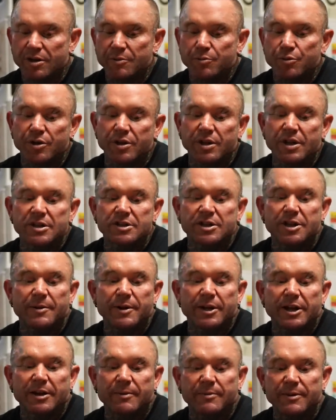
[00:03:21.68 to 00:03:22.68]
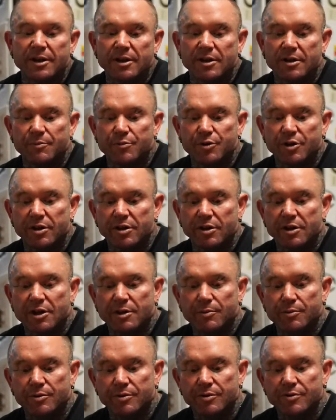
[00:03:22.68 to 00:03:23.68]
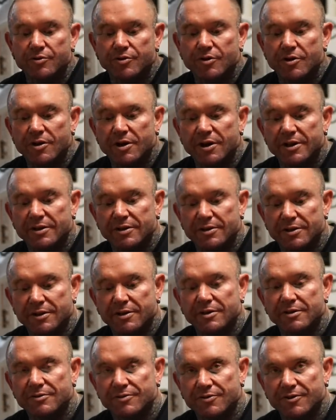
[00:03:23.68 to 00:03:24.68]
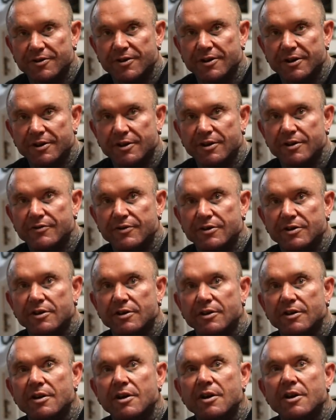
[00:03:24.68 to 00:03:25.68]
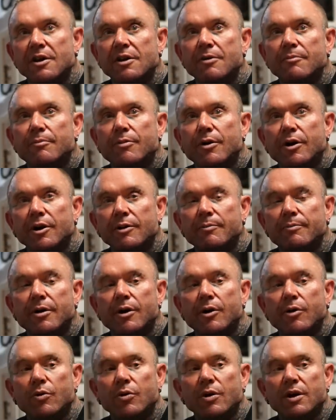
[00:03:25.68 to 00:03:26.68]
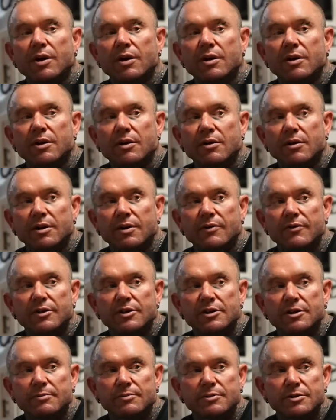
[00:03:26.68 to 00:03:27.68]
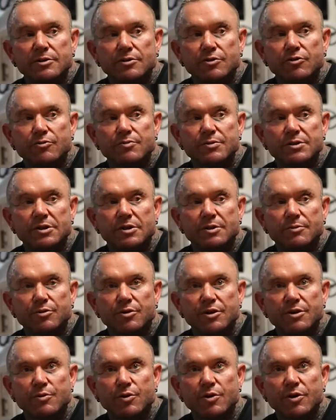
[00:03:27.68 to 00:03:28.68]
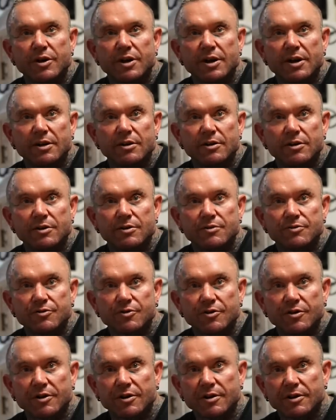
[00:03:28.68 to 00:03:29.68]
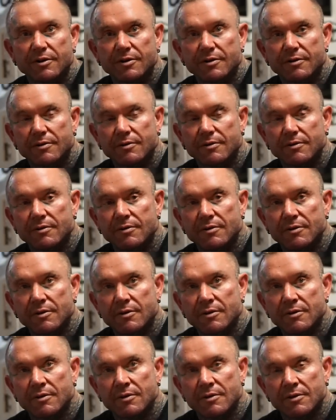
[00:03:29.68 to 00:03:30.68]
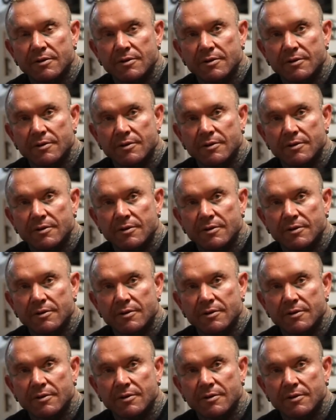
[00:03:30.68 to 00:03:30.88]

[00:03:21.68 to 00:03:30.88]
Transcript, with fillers: I'll bring next time I come down. I'll bring you a couple to try. Then you can try it. Even the bipolar. I'll give you some scoops at a pre-workout you can try. And the other thing